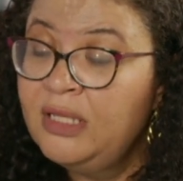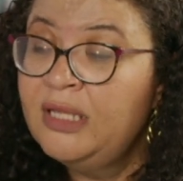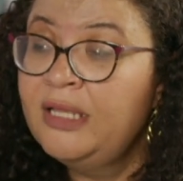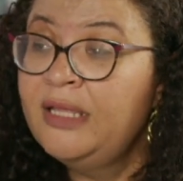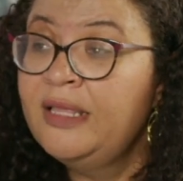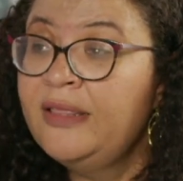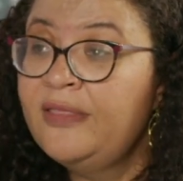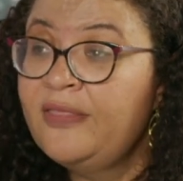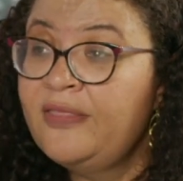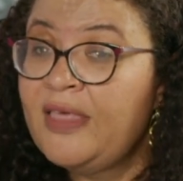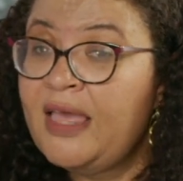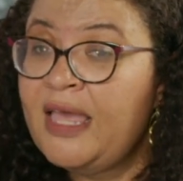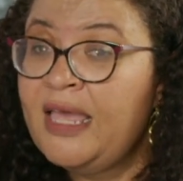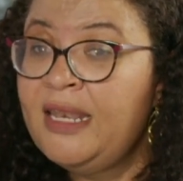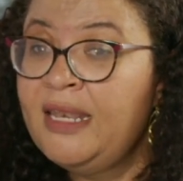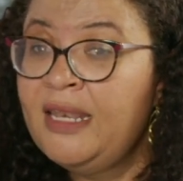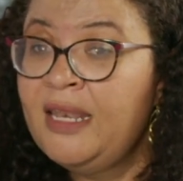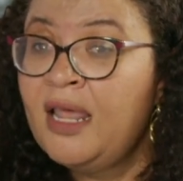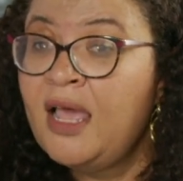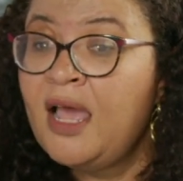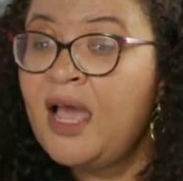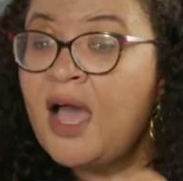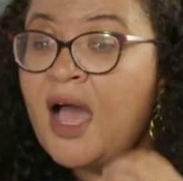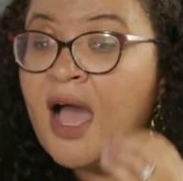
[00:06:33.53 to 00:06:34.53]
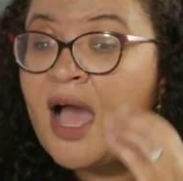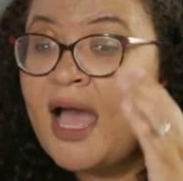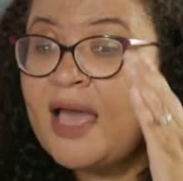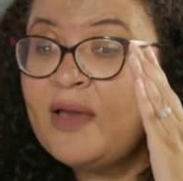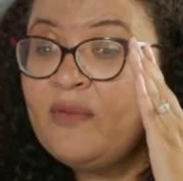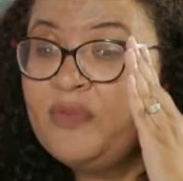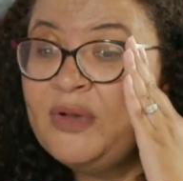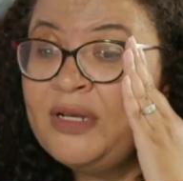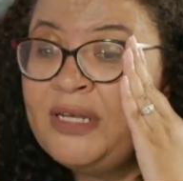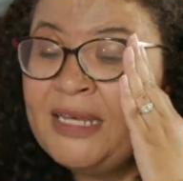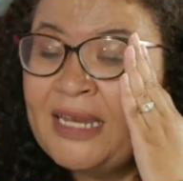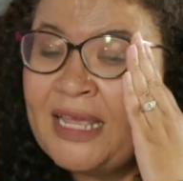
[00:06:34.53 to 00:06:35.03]
then I
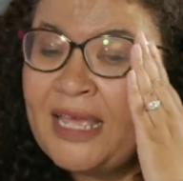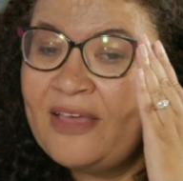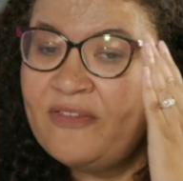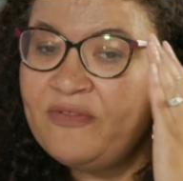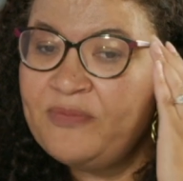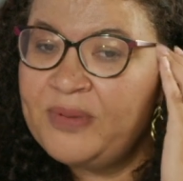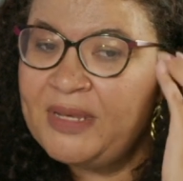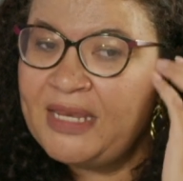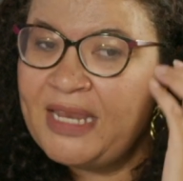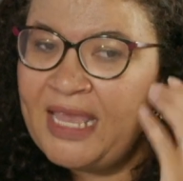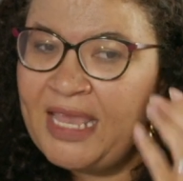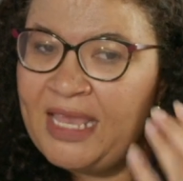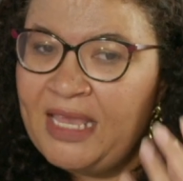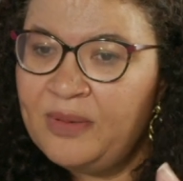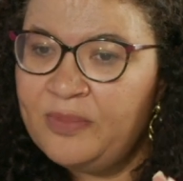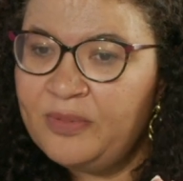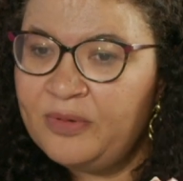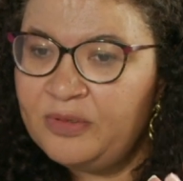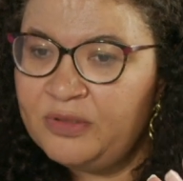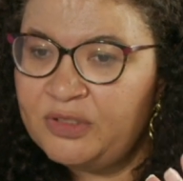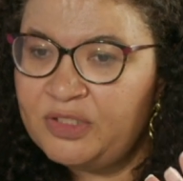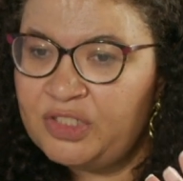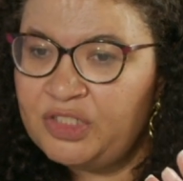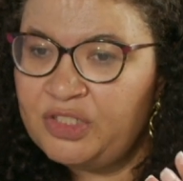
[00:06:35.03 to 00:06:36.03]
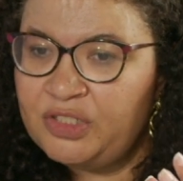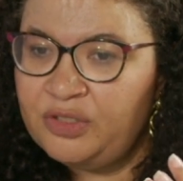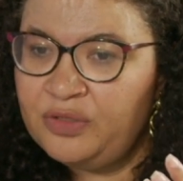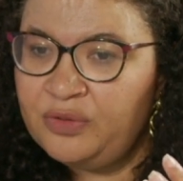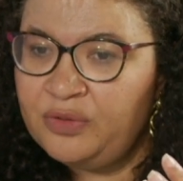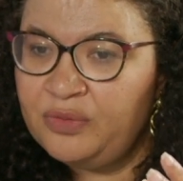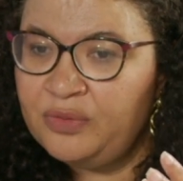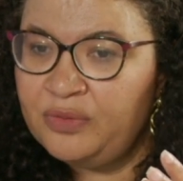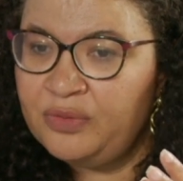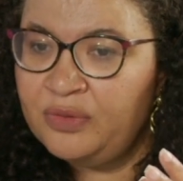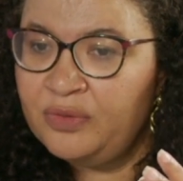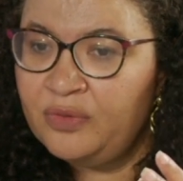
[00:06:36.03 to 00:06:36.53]
wouldn't have been able
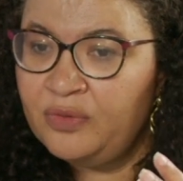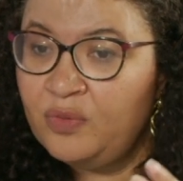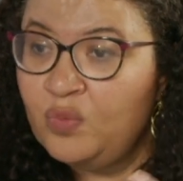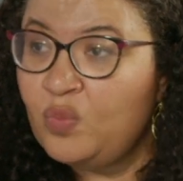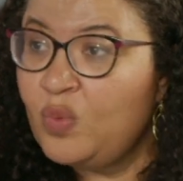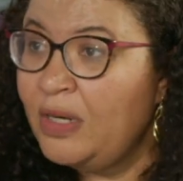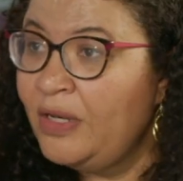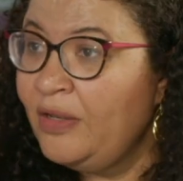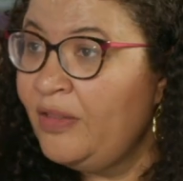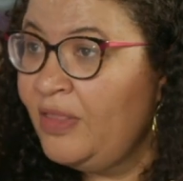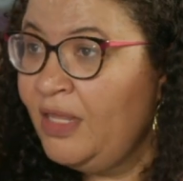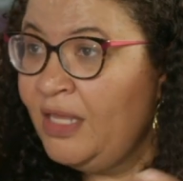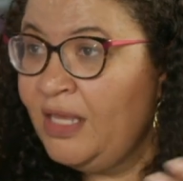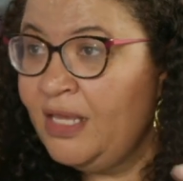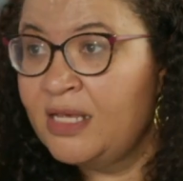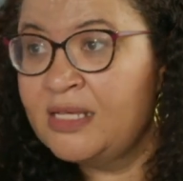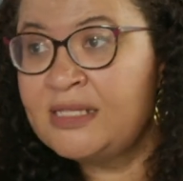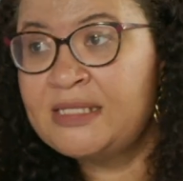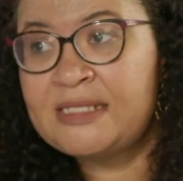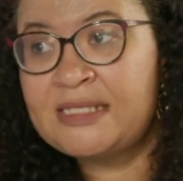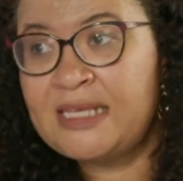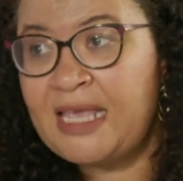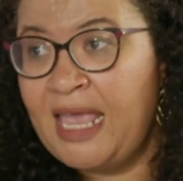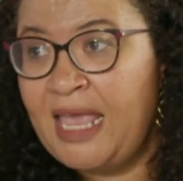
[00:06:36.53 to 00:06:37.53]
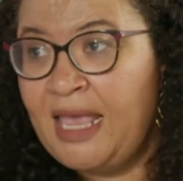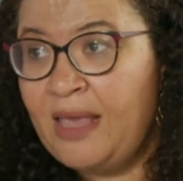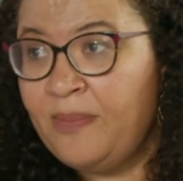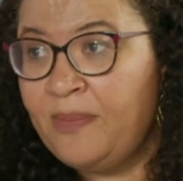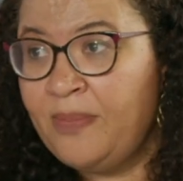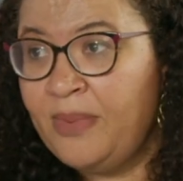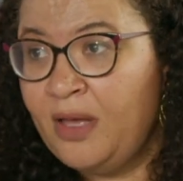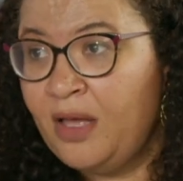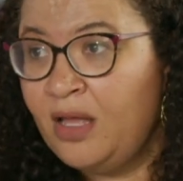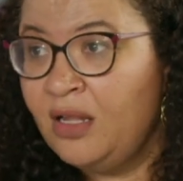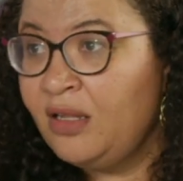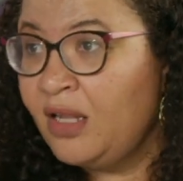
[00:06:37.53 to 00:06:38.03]
to, one thing,
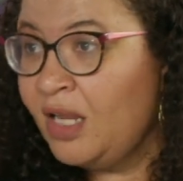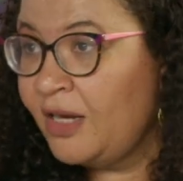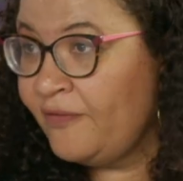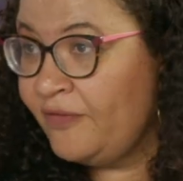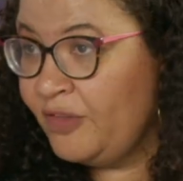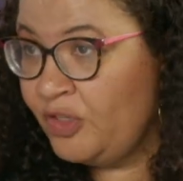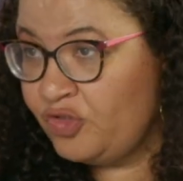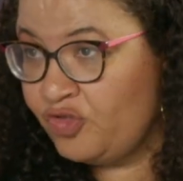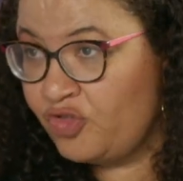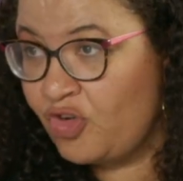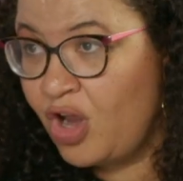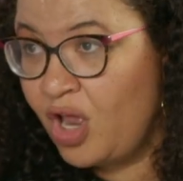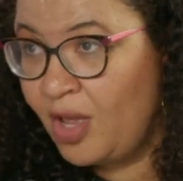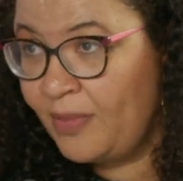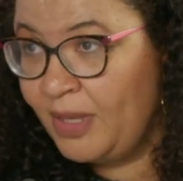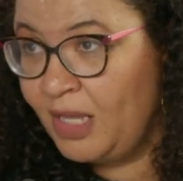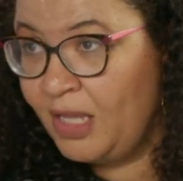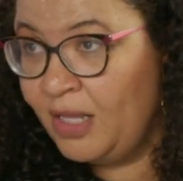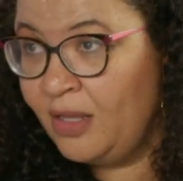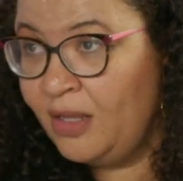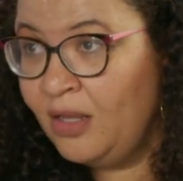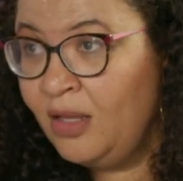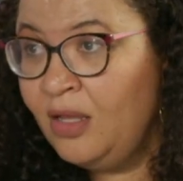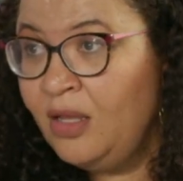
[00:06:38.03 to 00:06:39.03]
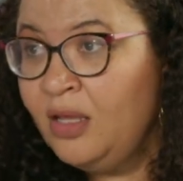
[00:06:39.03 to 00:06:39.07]
escape a lot of the trauma.